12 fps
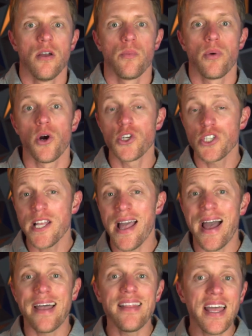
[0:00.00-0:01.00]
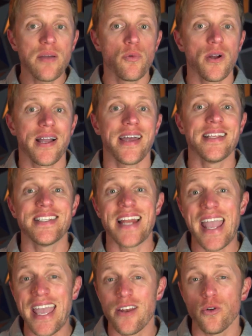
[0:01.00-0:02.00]
Personally, I like more guidance and
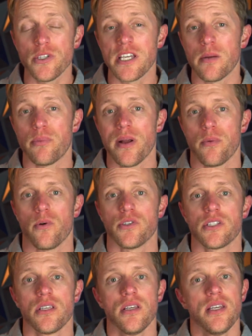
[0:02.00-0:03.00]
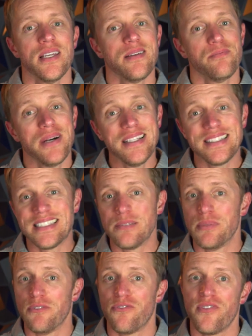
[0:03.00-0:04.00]
hand-holding in a prep course. But to
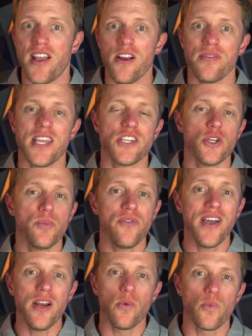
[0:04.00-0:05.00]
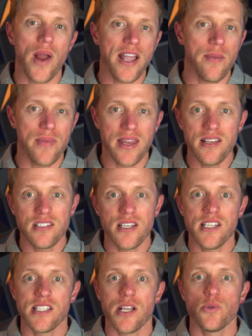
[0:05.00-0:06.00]
be fair, they do provide a recommended
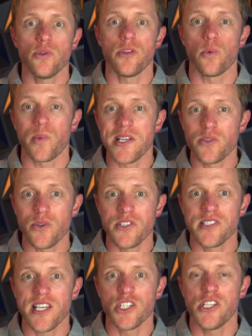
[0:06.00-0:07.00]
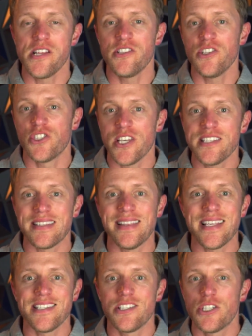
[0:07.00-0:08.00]
study schedule in the resources section and suggest
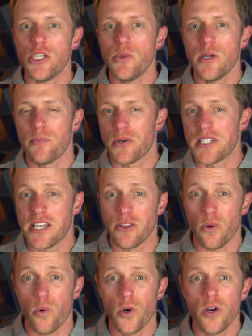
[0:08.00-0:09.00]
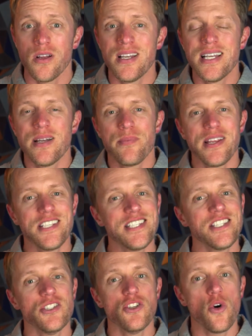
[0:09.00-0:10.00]
lessons to you in a particular order, but it's
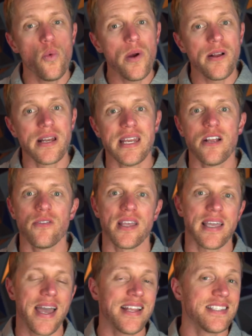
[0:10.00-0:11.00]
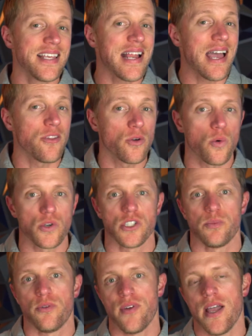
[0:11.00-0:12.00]
just nowhere near the guidance that other
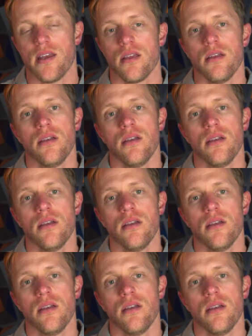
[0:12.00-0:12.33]
courses provide.